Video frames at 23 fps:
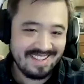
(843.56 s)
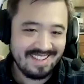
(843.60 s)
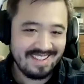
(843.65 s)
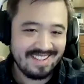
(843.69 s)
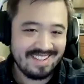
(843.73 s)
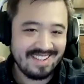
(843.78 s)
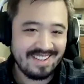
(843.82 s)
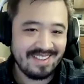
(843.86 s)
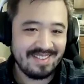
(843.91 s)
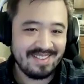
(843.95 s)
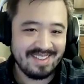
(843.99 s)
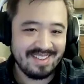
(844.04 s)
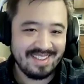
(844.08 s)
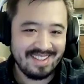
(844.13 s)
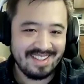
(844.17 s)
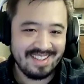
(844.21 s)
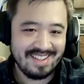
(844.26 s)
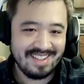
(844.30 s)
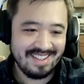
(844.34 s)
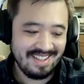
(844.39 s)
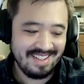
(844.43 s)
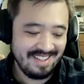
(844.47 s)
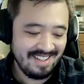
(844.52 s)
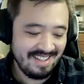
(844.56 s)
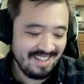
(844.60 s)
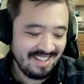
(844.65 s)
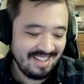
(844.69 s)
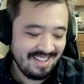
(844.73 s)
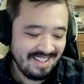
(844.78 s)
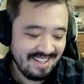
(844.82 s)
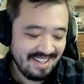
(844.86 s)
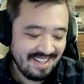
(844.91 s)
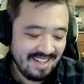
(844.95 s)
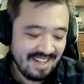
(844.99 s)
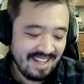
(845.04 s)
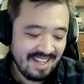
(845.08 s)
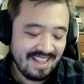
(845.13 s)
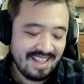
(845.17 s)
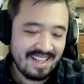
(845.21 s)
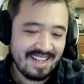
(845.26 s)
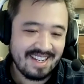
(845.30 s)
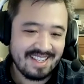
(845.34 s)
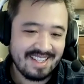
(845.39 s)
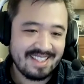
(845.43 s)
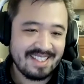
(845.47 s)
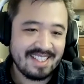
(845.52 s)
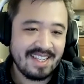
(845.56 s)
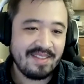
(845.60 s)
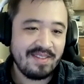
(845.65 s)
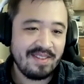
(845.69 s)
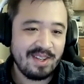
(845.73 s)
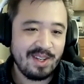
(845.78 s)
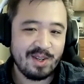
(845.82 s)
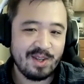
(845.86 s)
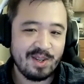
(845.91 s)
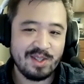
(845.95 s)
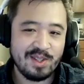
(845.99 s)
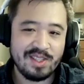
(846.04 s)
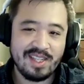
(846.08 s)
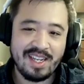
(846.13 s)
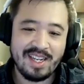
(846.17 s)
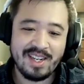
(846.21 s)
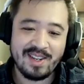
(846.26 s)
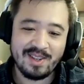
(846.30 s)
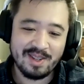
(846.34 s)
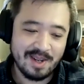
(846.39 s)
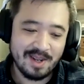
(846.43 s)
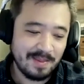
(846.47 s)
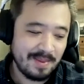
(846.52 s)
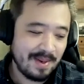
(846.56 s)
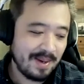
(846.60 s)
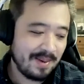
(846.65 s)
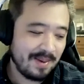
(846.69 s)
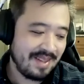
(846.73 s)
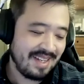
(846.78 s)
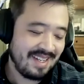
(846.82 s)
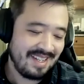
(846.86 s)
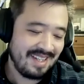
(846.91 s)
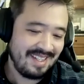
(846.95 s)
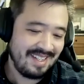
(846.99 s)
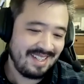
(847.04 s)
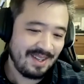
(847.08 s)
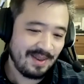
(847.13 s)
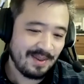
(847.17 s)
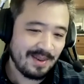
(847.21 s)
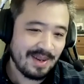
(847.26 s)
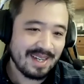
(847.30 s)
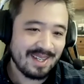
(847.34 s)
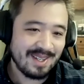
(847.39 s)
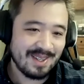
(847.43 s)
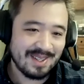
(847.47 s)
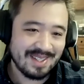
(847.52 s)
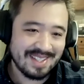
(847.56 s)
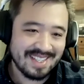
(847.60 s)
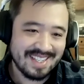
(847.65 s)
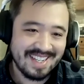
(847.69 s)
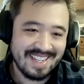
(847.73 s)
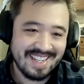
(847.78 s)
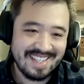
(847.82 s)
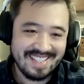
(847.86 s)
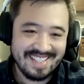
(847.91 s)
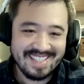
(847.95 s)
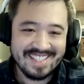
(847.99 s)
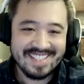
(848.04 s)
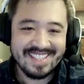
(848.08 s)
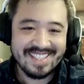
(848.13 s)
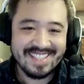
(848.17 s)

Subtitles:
definitely. And then 7 years later, come out with a director's cut.